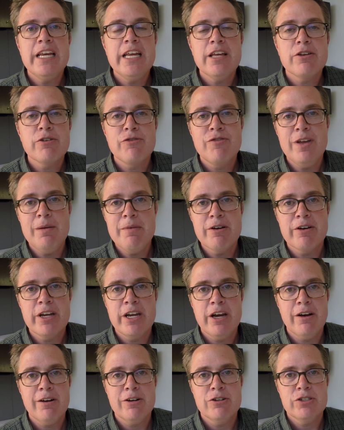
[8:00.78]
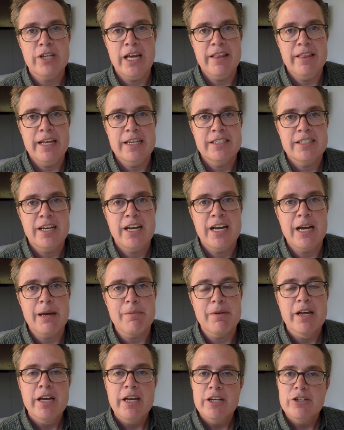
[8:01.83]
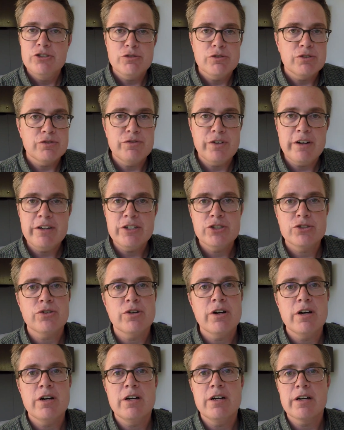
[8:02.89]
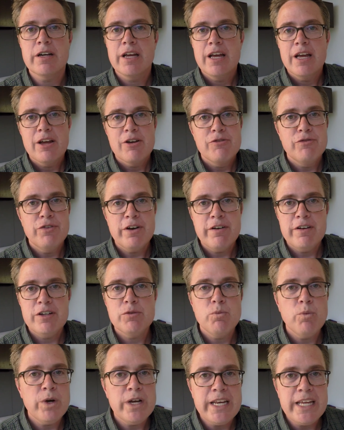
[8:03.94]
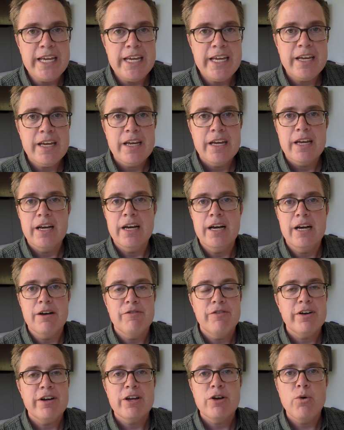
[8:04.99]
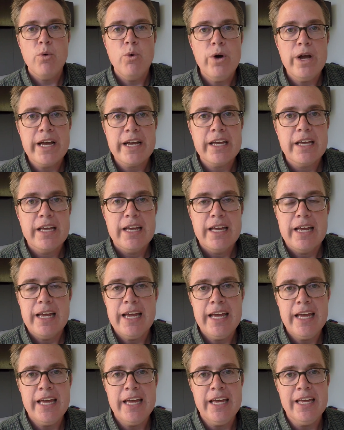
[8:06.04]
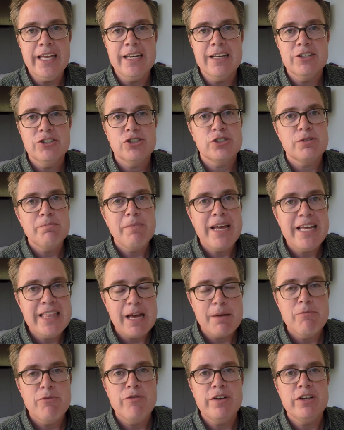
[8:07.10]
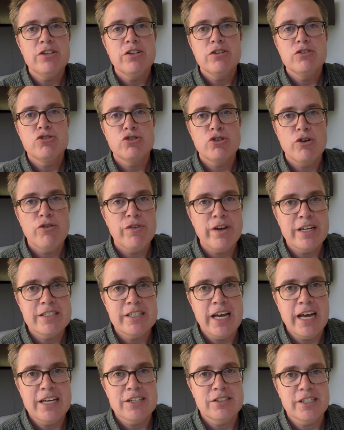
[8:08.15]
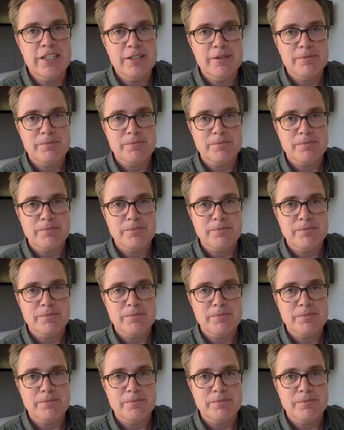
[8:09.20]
any other female characters had at that time. She was very strong, very witty, very quick, and just made that movie so fantastic.